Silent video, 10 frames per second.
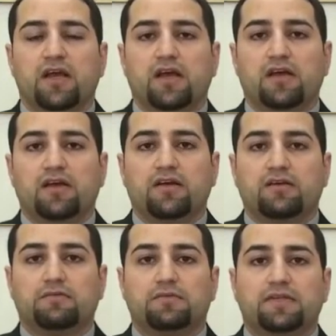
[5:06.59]

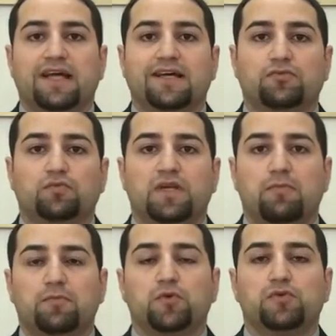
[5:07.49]
that will
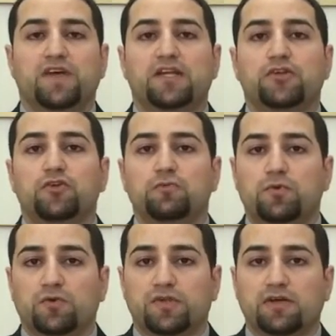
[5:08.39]
approve any new
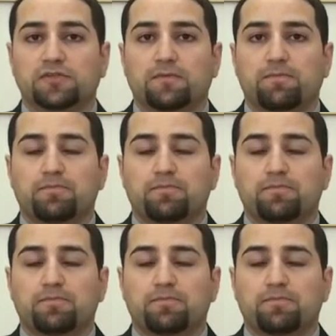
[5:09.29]
product,